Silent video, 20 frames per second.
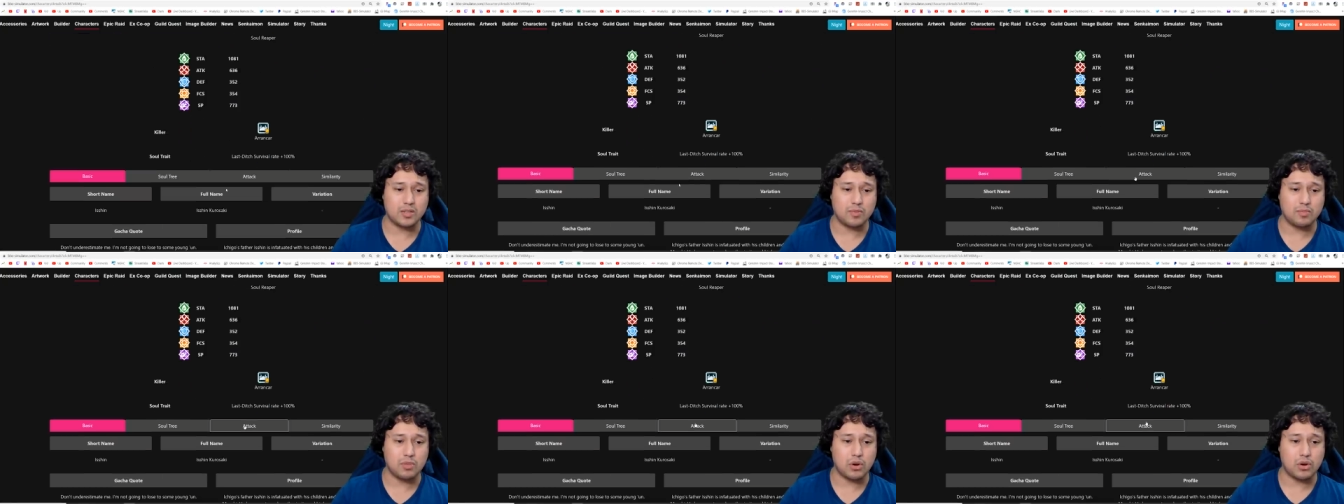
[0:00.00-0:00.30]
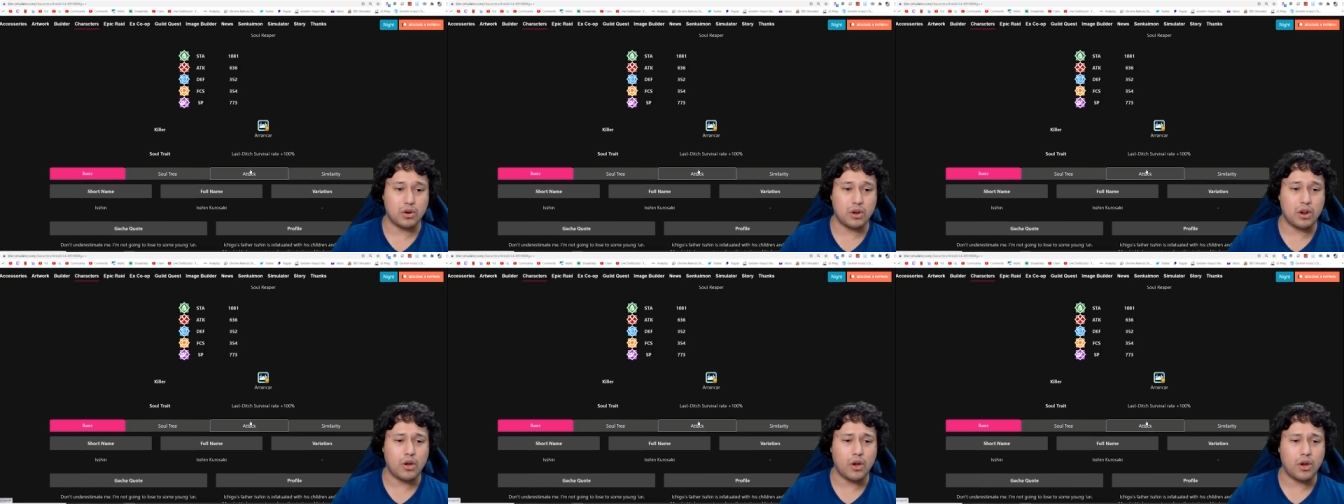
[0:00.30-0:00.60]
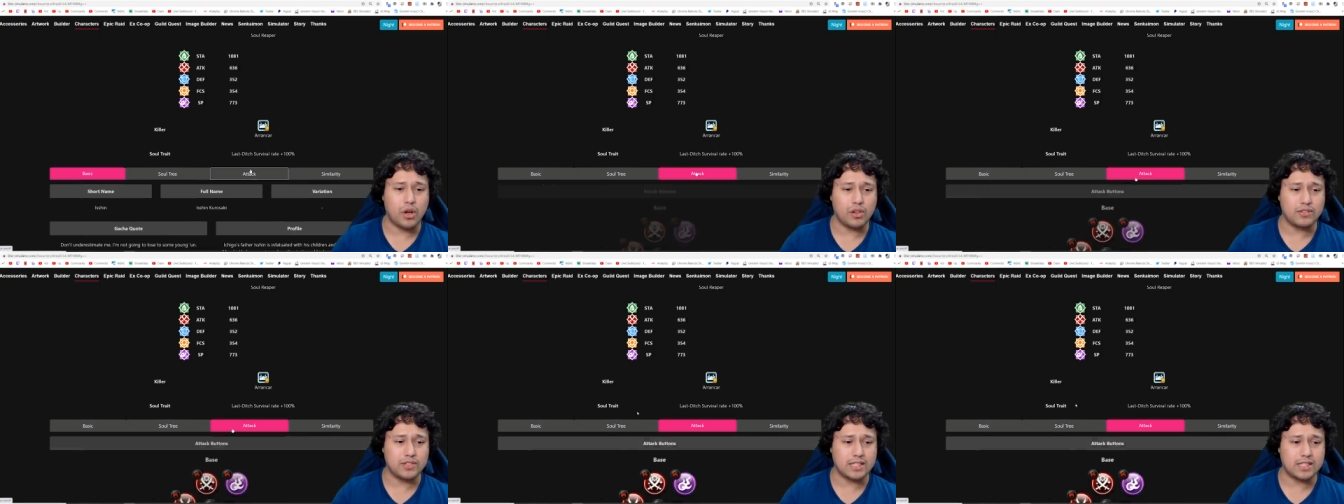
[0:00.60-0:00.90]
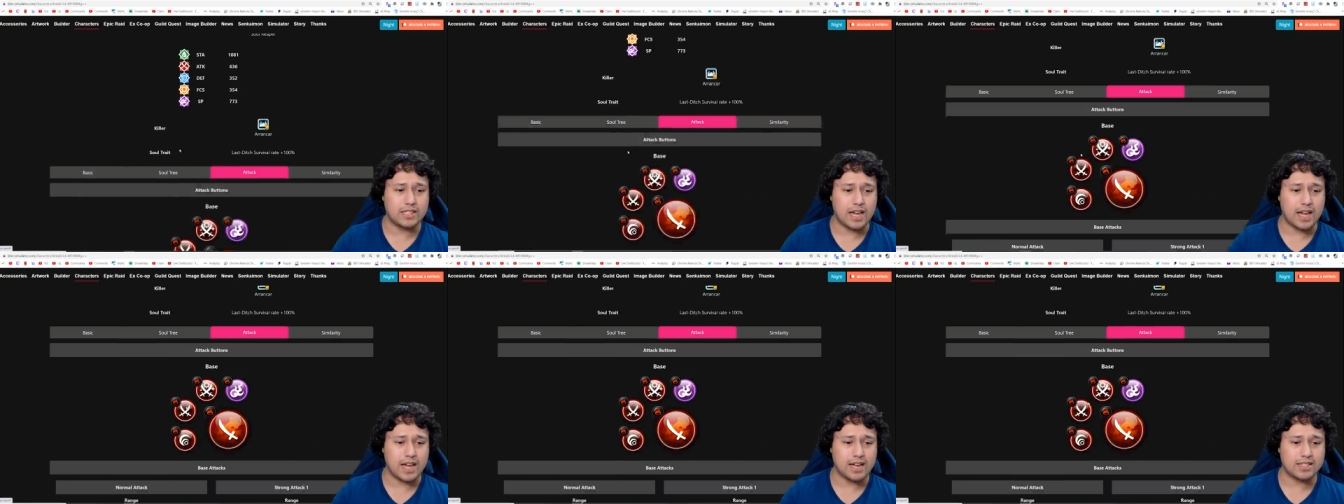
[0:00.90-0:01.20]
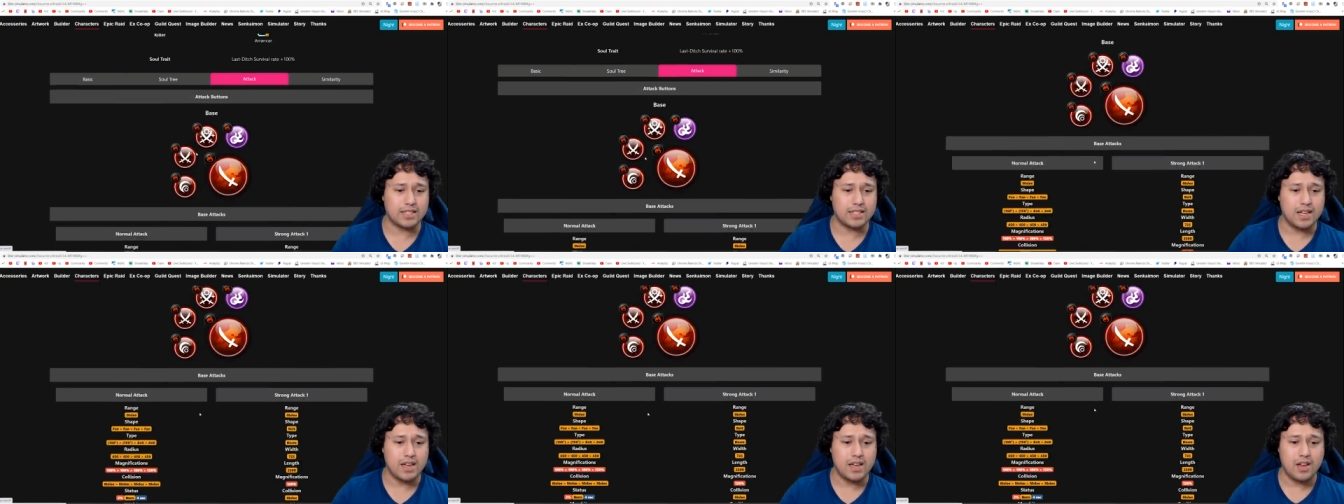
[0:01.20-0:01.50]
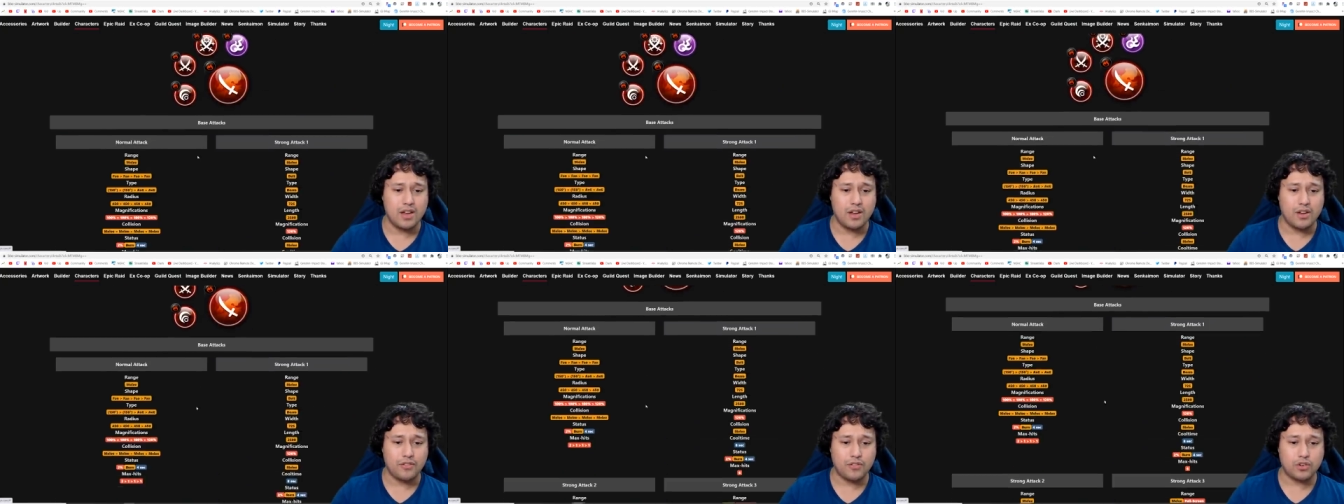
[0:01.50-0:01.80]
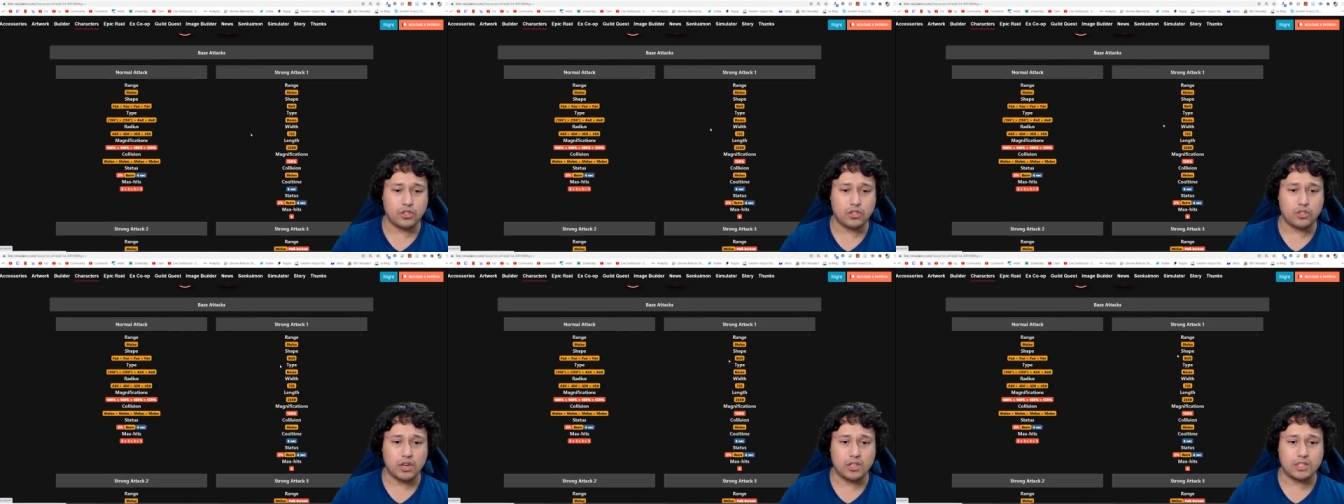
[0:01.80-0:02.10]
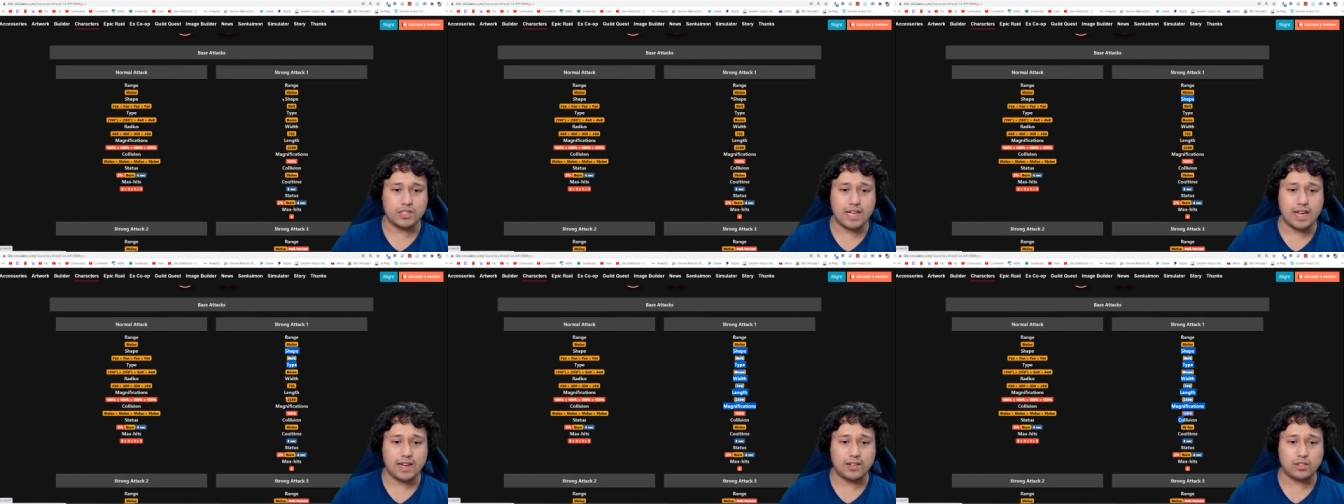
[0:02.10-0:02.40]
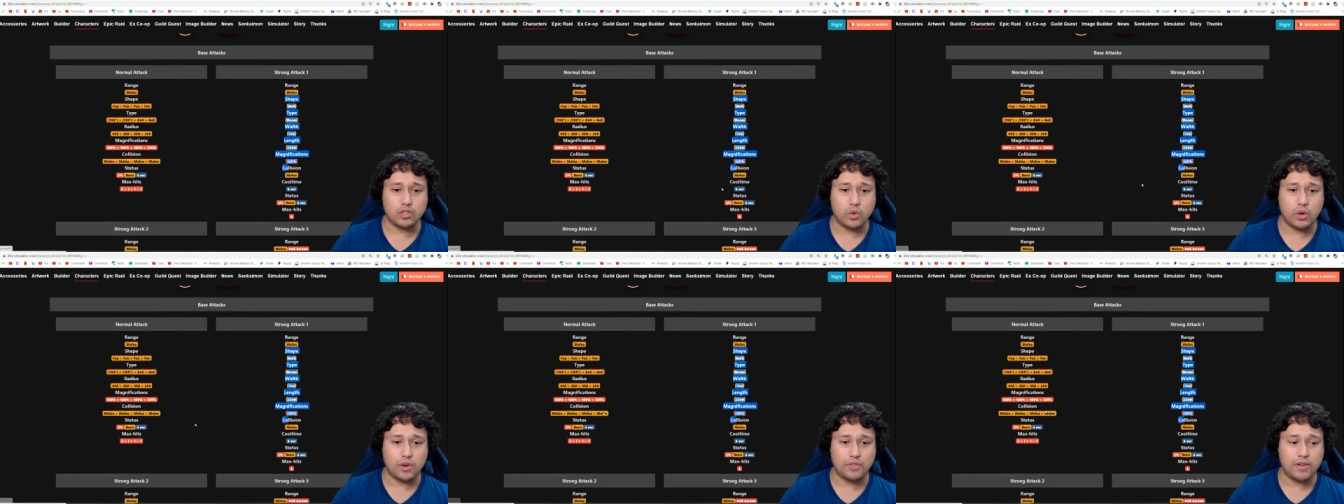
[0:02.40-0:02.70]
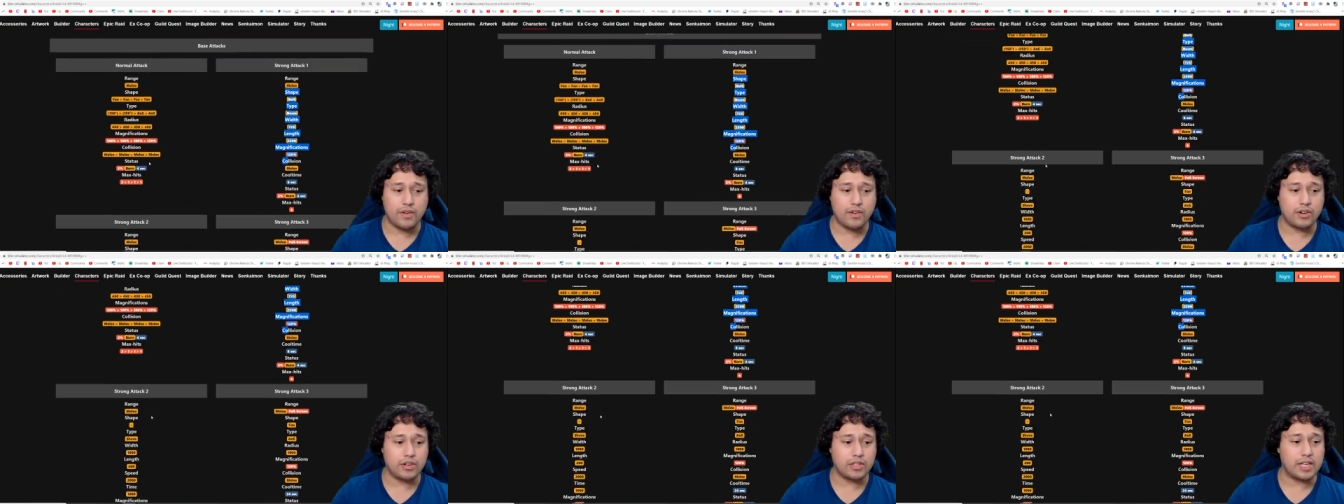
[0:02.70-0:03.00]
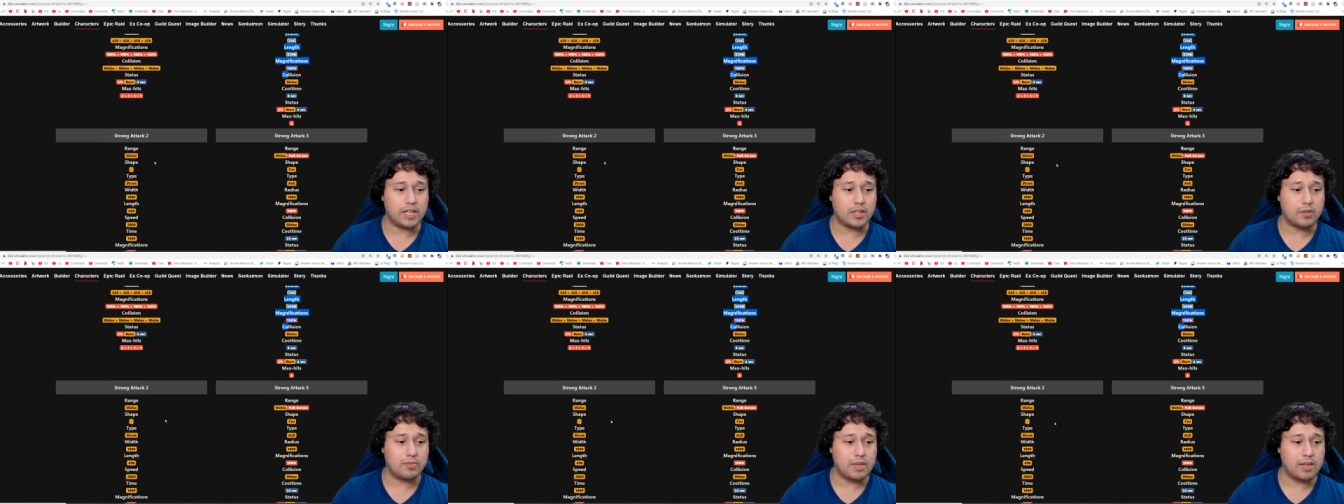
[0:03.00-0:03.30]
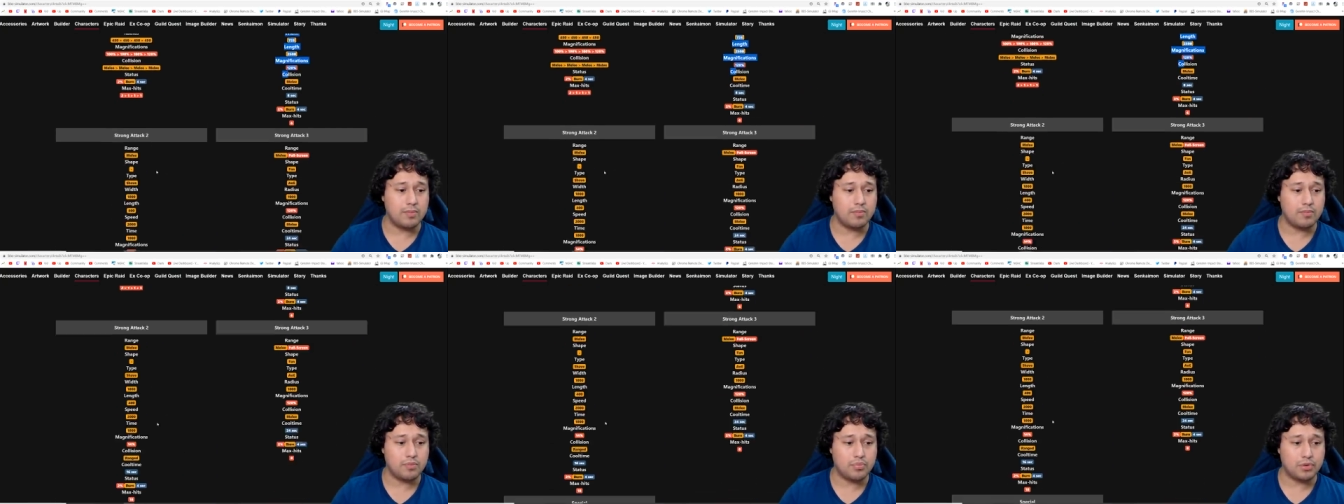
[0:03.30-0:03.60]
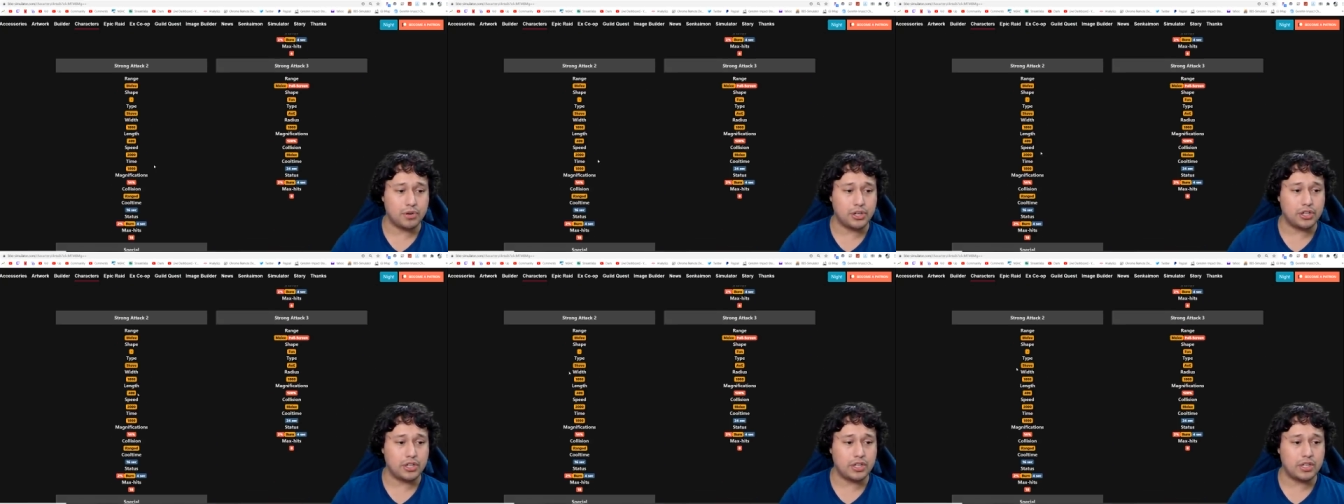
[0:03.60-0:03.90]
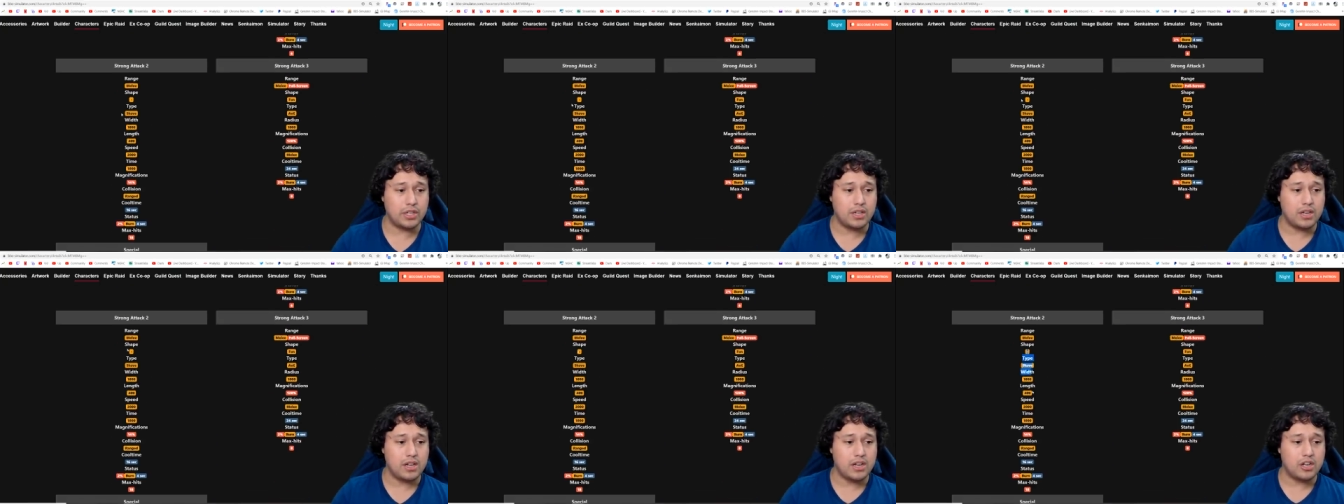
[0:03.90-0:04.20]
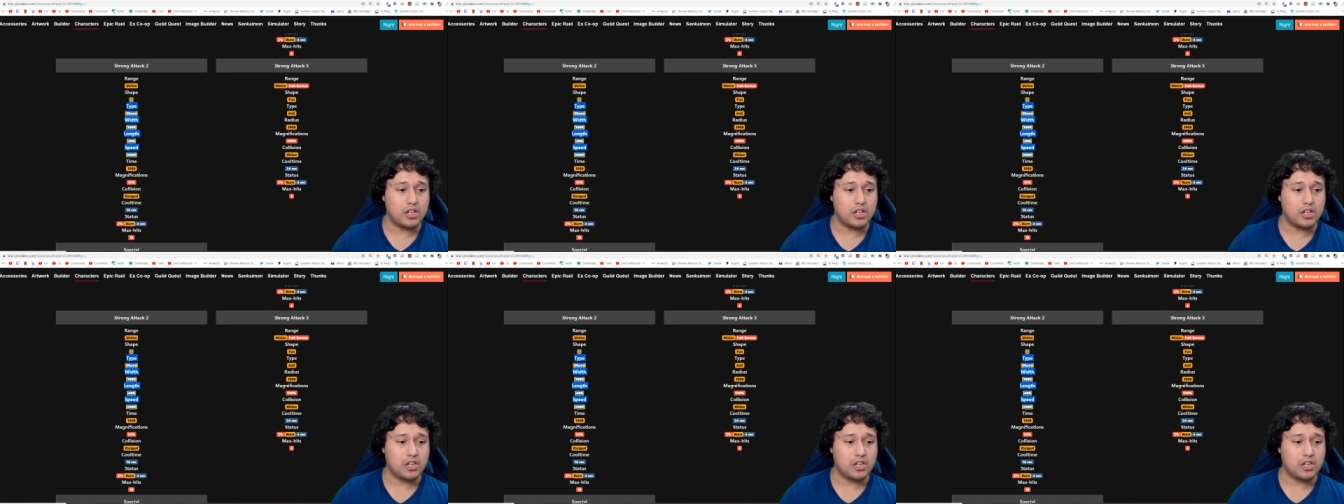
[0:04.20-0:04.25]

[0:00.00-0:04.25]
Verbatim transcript: burn on all of his attacks. First strong attack, 2500 length beam, pretty good.